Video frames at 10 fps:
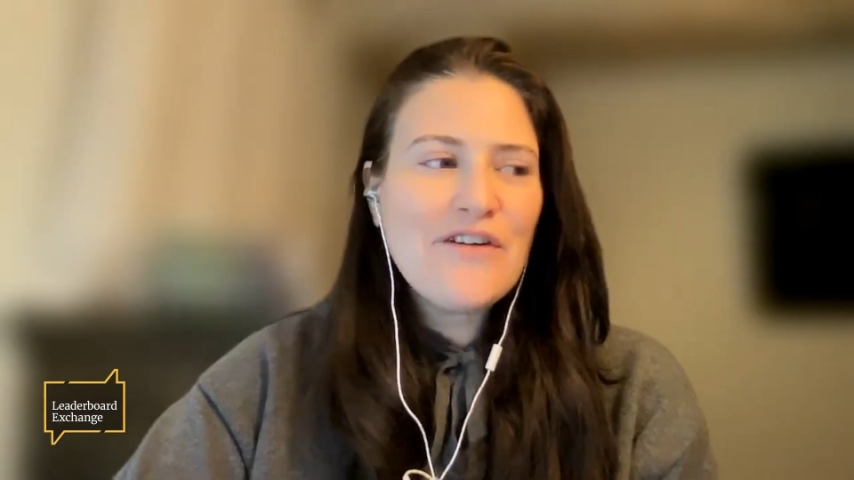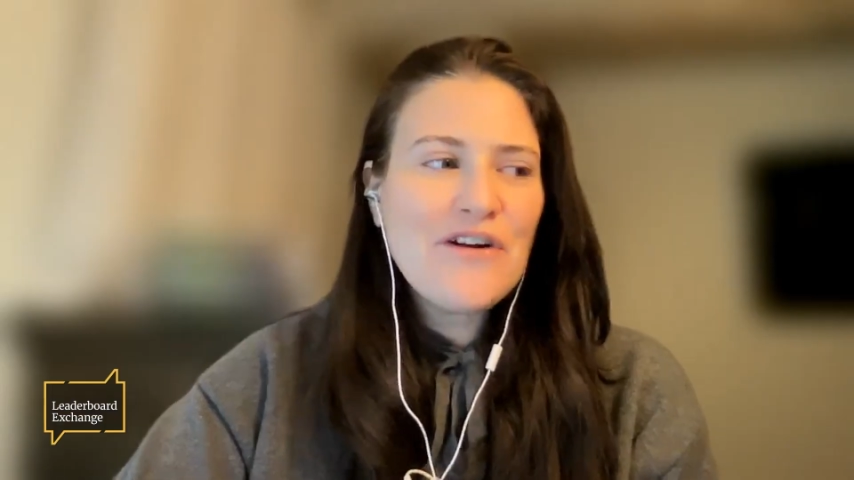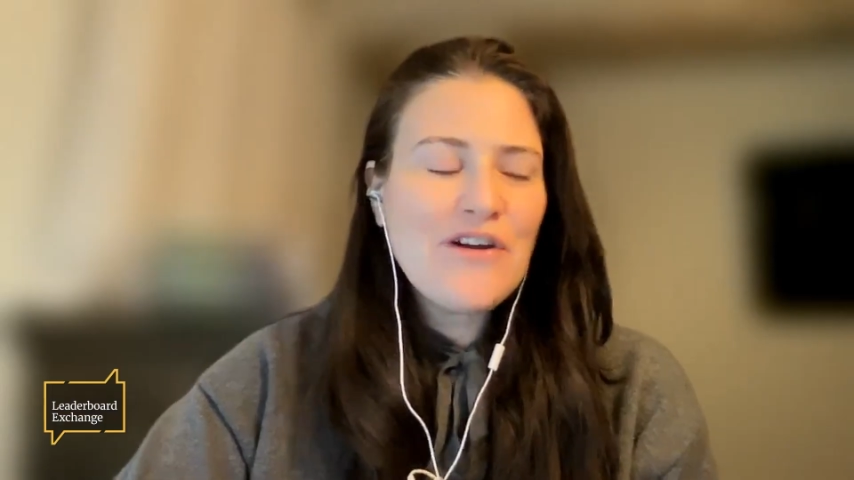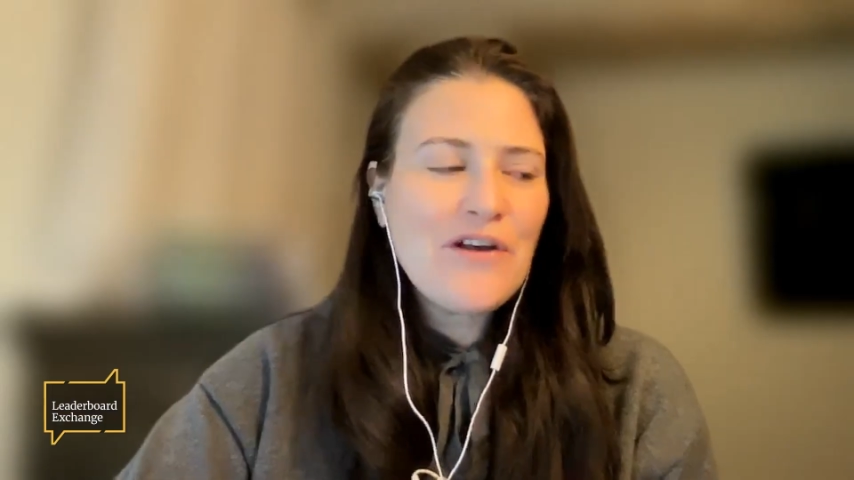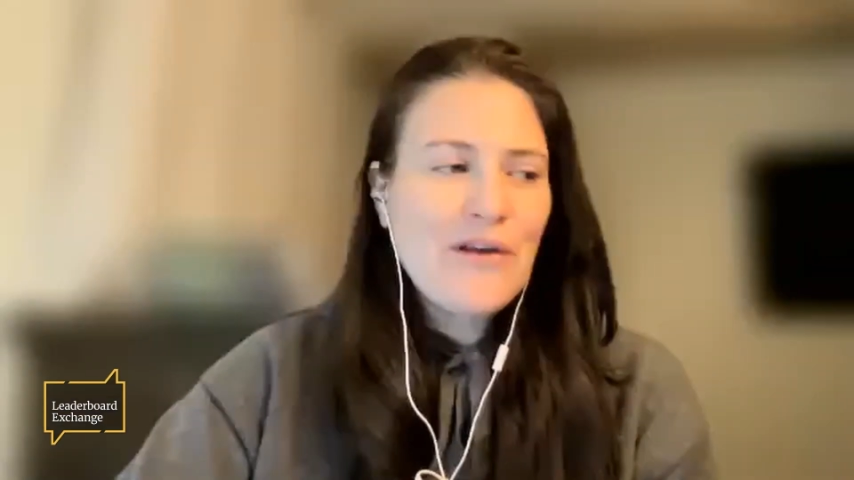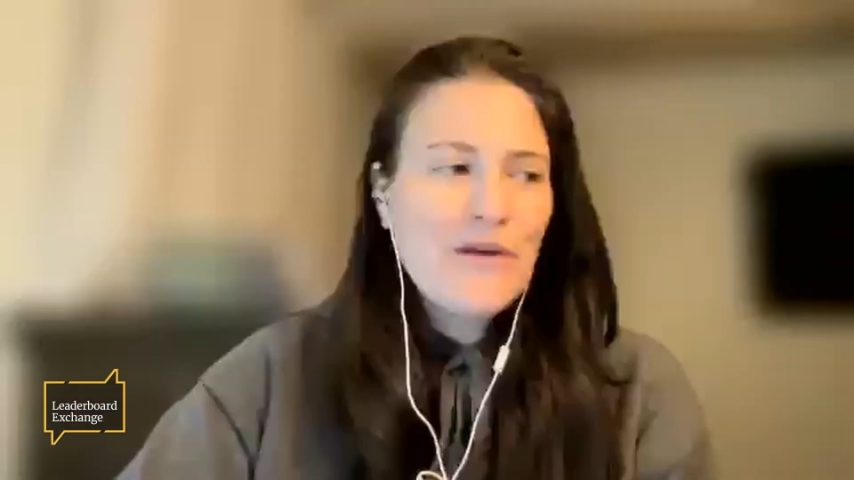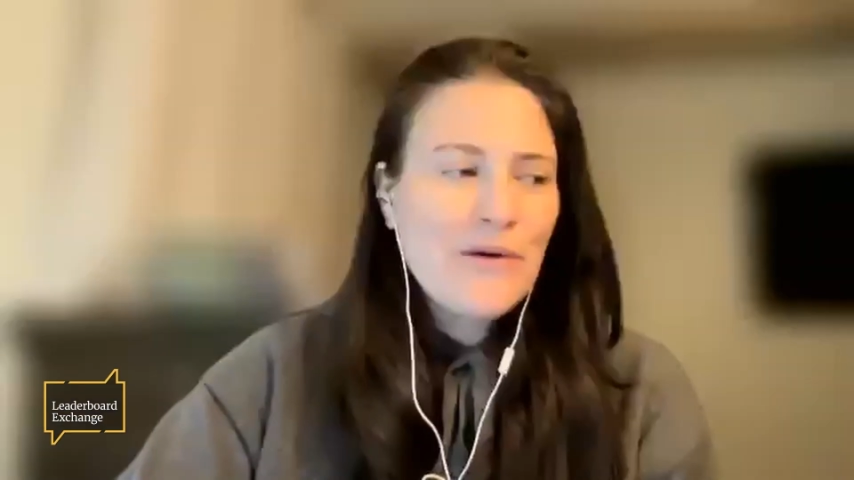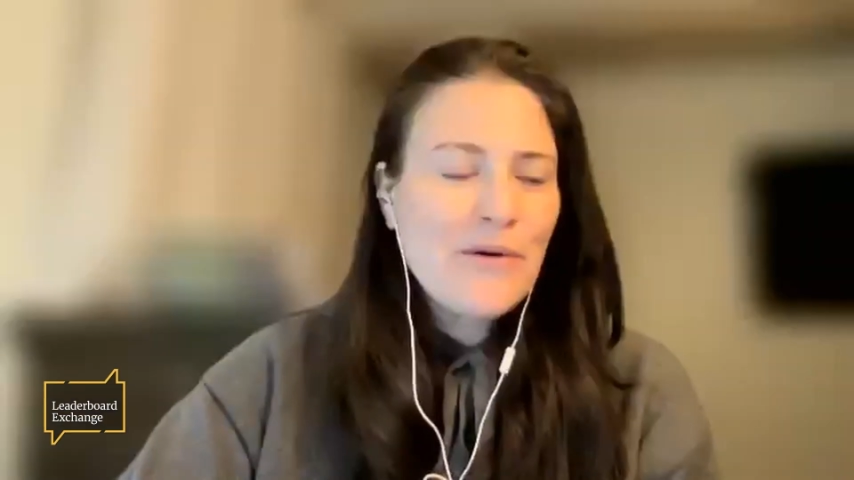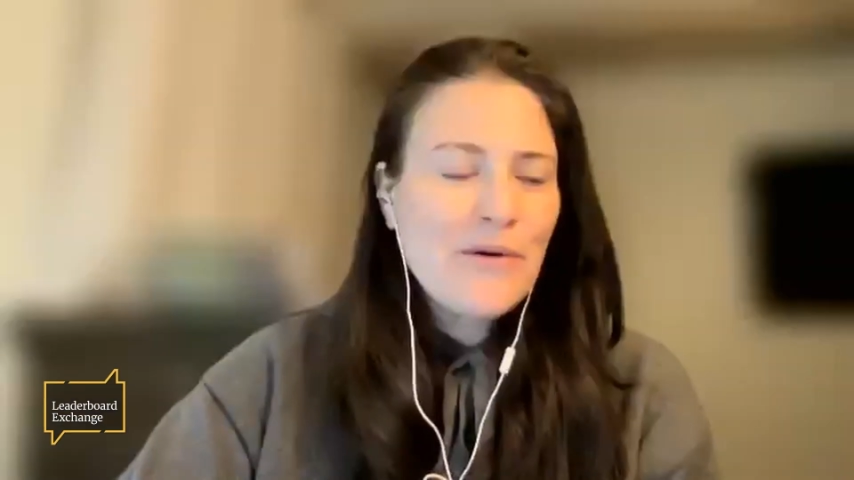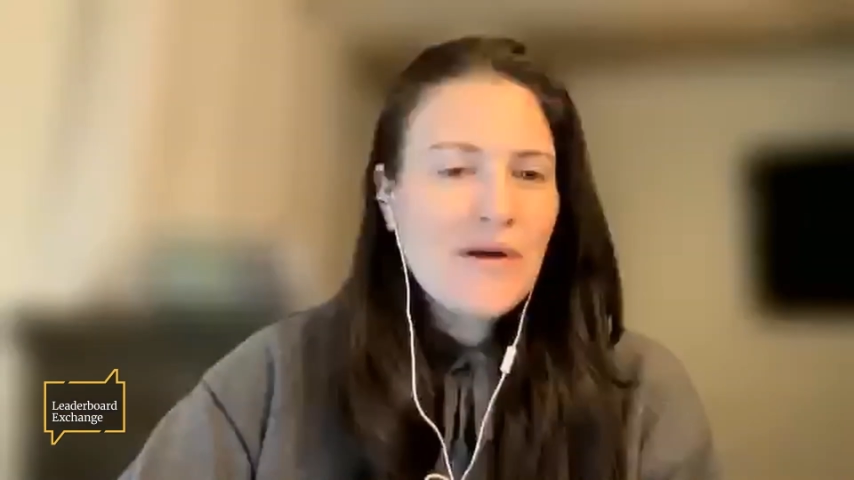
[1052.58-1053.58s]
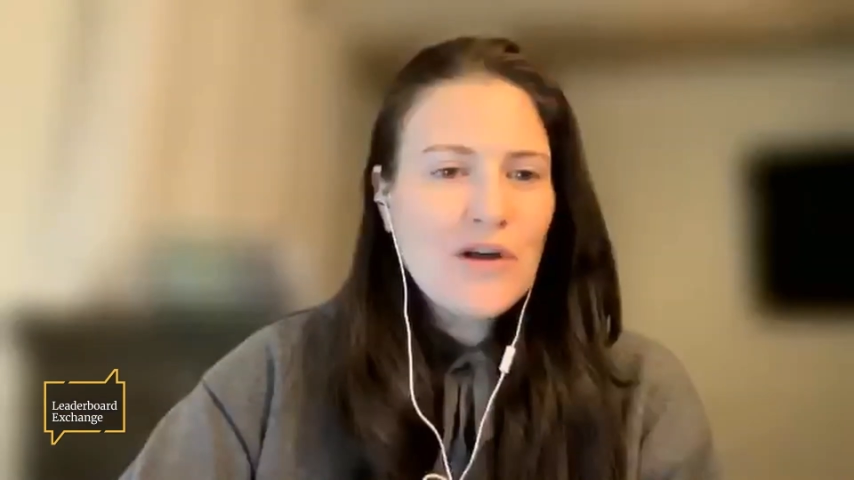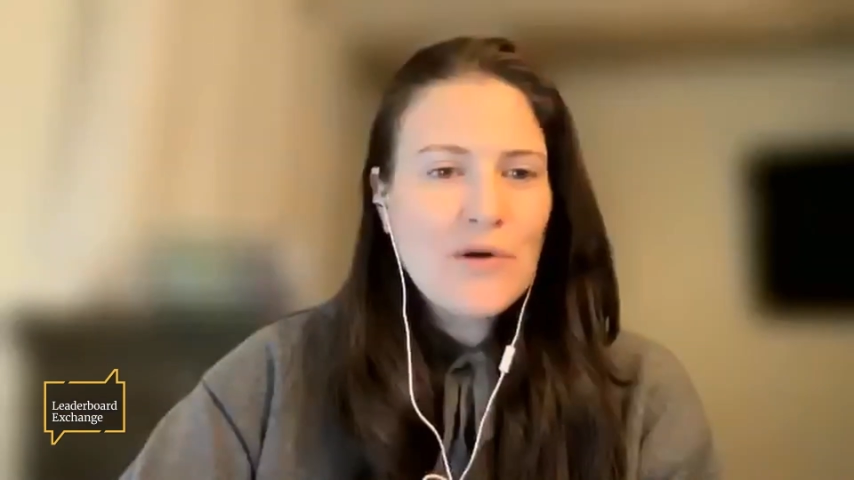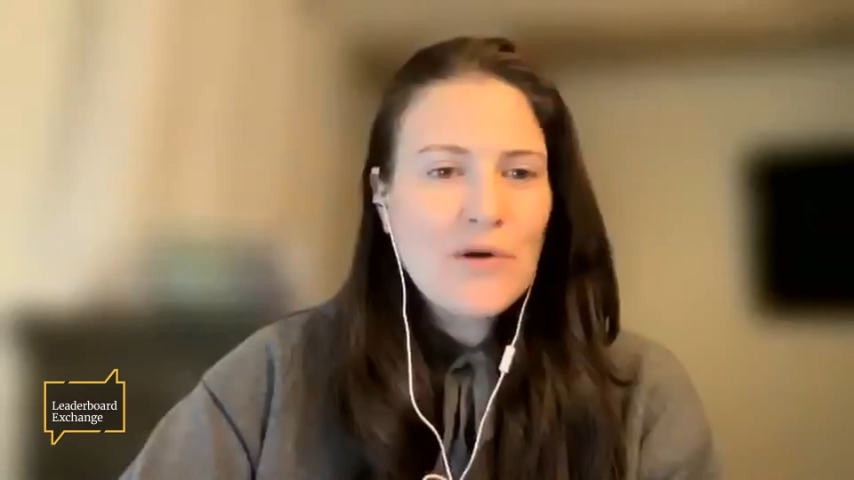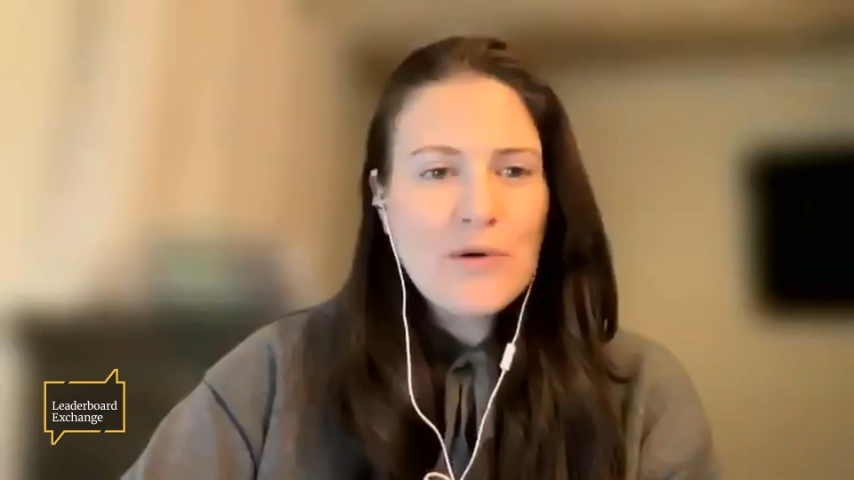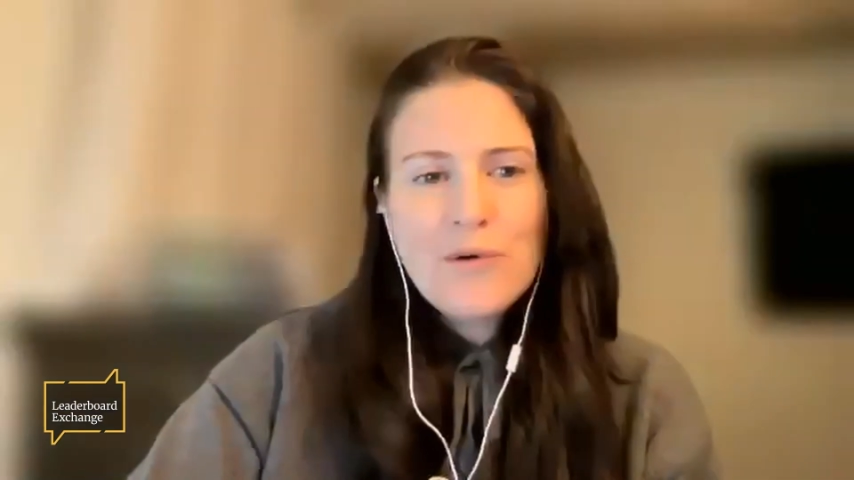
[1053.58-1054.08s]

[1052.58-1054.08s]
Or who